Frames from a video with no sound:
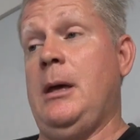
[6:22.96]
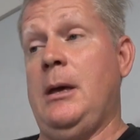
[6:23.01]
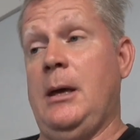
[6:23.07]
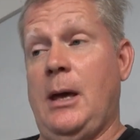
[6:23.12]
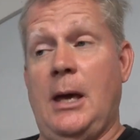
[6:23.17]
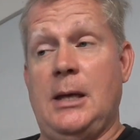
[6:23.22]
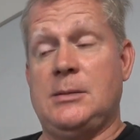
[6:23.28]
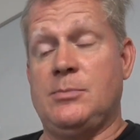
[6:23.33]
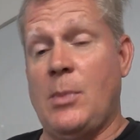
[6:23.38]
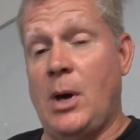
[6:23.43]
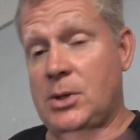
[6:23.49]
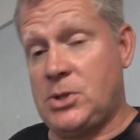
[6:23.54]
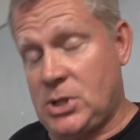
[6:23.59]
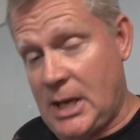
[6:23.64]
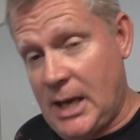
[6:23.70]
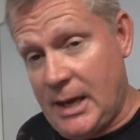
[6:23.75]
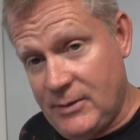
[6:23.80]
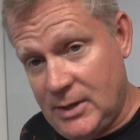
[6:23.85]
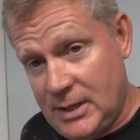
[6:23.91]
as
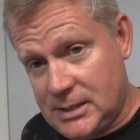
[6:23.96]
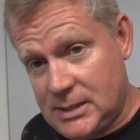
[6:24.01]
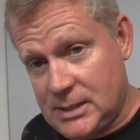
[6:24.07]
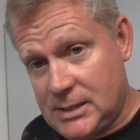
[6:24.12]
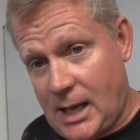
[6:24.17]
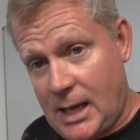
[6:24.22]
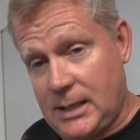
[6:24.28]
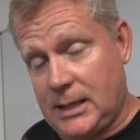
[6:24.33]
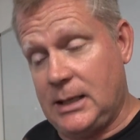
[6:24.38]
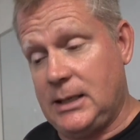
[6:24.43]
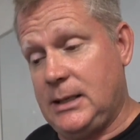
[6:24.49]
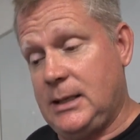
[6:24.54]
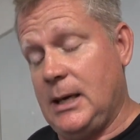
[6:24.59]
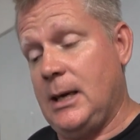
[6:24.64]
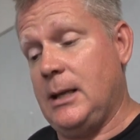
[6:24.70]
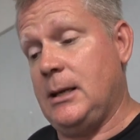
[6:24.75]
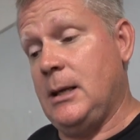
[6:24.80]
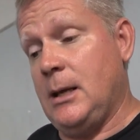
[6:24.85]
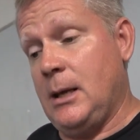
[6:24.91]
much evidence as I can
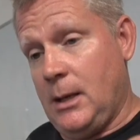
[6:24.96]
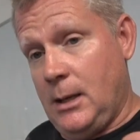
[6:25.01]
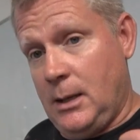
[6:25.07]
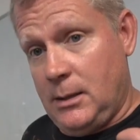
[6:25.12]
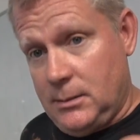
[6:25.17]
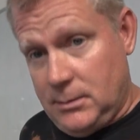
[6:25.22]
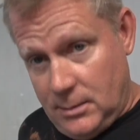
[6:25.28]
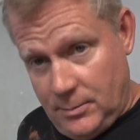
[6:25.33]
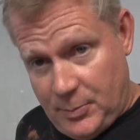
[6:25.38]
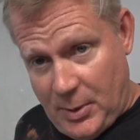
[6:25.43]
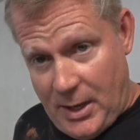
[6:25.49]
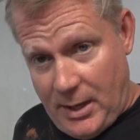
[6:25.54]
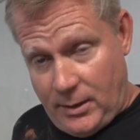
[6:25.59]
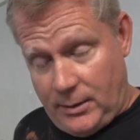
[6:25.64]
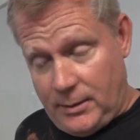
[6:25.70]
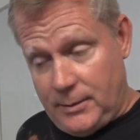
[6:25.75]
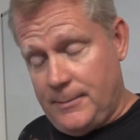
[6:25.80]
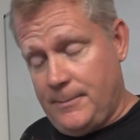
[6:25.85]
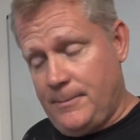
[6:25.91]
get, the
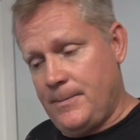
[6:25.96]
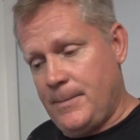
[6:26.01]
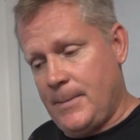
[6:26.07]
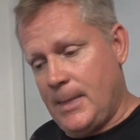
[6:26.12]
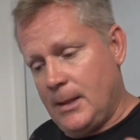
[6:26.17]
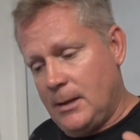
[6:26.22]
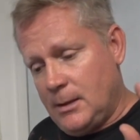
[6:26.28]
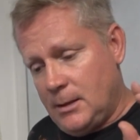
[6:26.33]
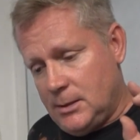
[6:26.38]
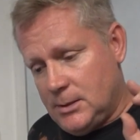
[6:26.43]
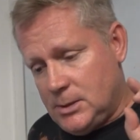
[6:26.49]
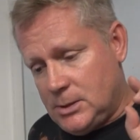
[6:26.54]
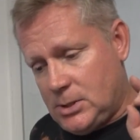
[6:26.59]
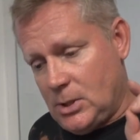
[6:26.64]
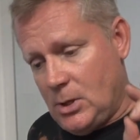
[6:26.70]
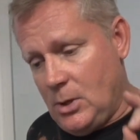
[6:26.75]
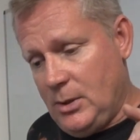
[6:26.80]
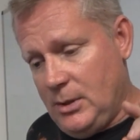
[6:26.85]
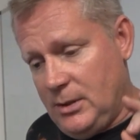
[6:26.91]
better.
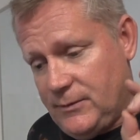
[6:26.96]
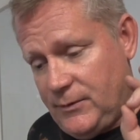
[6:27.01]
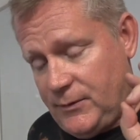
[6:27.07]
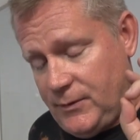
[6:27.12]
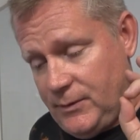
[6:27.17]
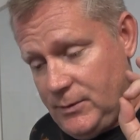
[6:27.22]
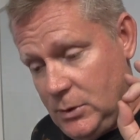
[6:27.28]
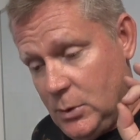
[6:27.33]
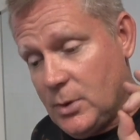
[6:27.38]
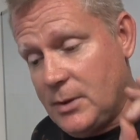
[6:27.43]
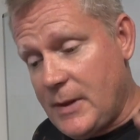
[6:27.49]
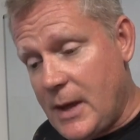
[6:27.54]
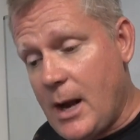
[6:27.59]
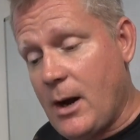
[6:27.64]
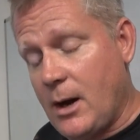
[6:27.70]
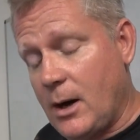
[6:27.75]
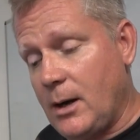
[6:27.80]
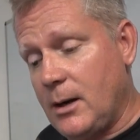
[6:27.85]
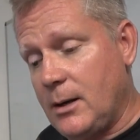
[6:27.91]
So if you were
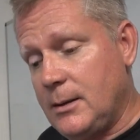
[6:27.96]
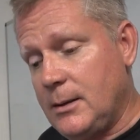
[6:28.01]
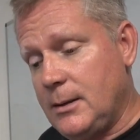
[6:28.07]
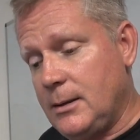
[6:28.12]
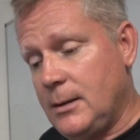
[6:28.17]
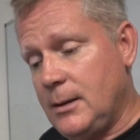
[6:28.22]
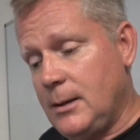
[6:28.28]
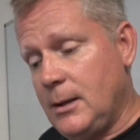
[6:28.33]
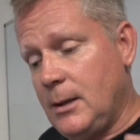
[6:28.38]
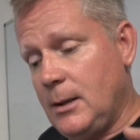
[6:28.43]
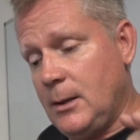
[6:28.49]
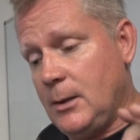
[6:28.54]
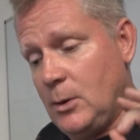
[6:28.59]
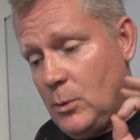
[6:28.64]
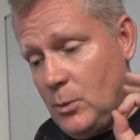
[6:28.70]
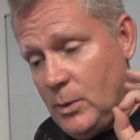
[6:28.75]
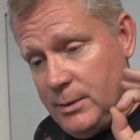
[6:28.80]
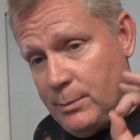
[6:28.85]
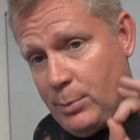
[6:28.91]
there
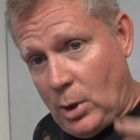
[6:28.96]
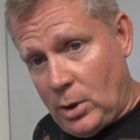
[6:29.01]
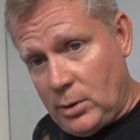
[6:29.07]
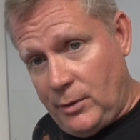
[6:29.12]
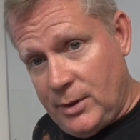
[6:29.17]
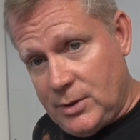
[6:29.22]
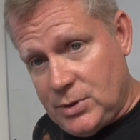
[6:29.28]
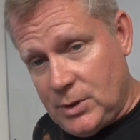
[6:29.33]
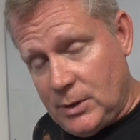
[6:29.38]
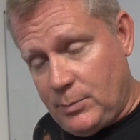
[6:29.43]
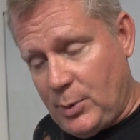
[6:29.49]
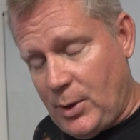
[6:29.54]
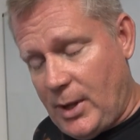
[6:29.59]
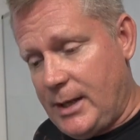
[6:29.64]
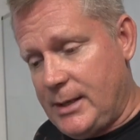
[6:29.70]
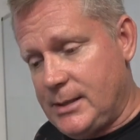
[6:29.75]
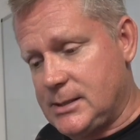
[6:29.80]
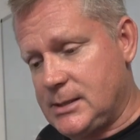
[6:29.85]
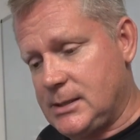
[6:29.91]
when the burglary took
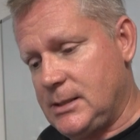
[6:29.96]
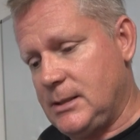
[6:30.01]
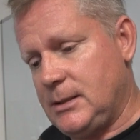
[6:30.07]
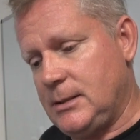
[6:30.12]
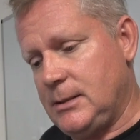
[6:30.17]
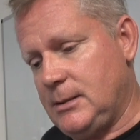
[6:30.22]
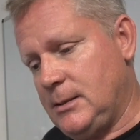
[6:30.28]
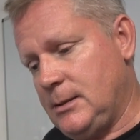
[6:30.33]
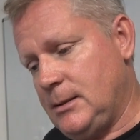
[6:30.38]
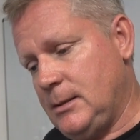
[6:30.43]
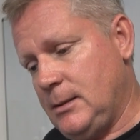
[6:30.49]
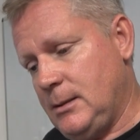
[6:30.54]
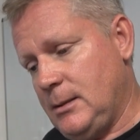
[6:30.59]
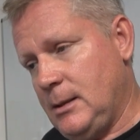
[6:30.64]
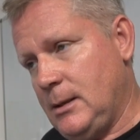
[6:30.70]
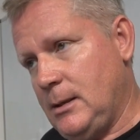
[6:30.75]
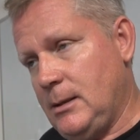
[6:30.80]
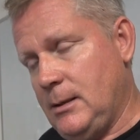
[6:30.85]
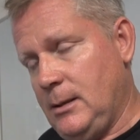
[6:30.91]
place,
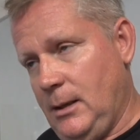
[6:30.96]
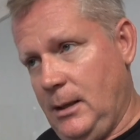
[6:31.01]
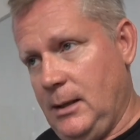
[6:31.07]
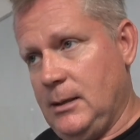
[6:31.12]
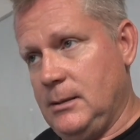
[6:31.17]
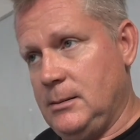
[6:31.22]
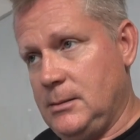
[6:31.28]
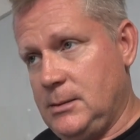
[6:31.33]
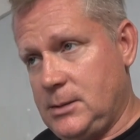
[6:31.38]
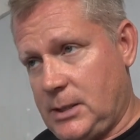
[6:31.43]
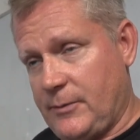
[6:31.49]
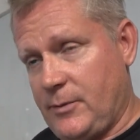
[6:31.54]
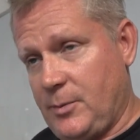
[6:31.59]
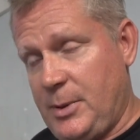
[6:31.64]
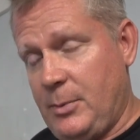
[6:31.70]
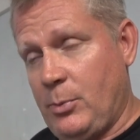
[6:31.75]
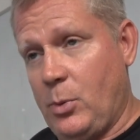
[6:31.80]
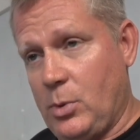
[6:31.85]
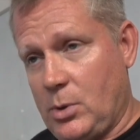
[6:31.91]
and several
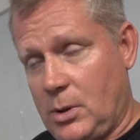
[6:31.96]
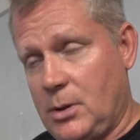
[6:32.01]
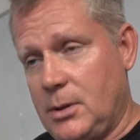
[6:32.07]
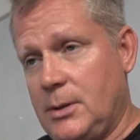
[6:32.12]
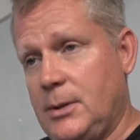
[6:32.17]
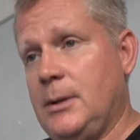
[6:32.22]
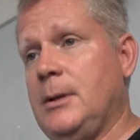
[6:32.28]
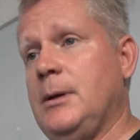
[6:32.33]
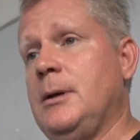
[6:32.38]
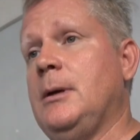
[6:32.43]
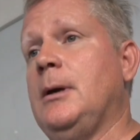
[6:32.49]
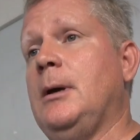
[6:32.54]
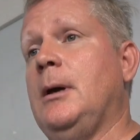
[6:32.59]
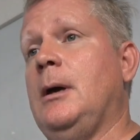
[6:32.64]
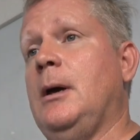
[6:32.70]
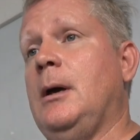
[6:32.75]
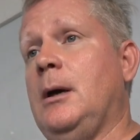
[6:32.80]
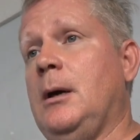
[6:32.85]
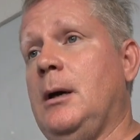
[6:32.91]
people were,
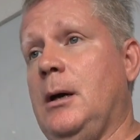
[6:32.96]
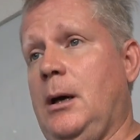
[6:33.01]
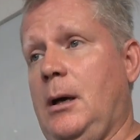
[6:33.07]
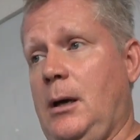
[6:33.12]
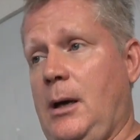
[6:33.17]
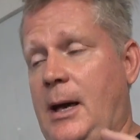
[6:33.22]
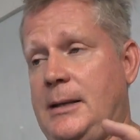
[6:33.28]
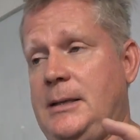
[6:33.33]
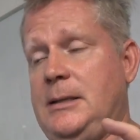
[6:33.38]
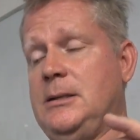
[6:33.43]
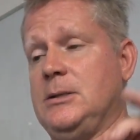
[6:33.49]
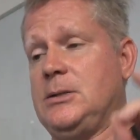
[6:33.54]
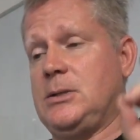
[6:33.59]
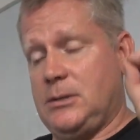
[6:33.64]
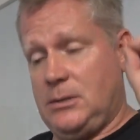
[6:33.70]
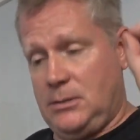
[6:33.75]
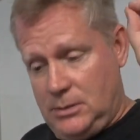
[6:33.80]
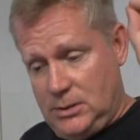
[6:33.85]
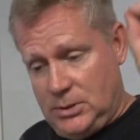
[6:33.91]
I need the
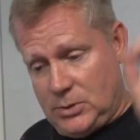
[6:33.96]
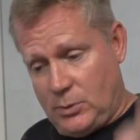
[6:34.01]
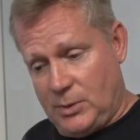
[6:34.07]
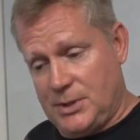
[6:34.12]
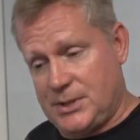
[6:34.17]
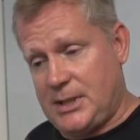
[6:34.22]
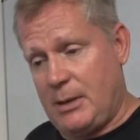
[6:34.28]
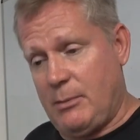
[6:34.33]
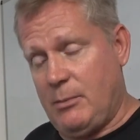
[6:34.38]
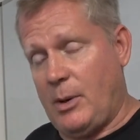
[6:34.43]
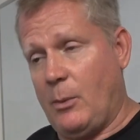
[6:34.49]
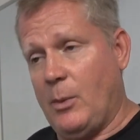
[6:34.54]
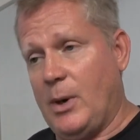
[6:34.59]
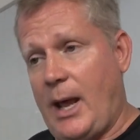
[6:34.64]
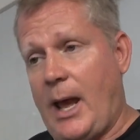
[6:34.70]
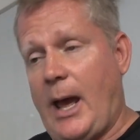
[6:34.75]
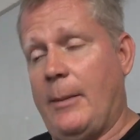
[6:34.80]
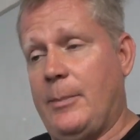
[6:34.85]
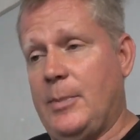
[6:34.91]
sworn statement about
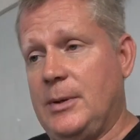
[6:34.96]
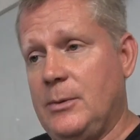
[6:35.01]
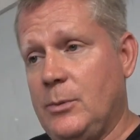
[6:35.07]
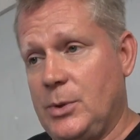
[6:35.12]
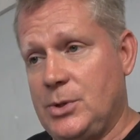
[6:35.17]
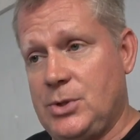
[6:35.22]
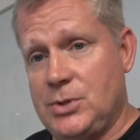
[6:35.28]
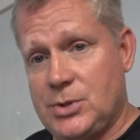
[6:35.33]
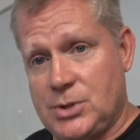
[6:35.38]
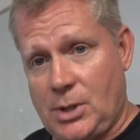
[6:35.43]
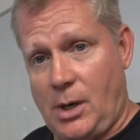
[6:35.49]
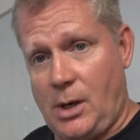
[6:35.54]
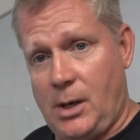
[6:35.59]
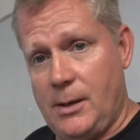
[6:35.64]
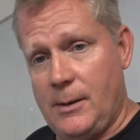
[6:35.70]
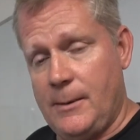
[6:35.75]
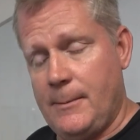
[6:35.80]
what happened, what you saw.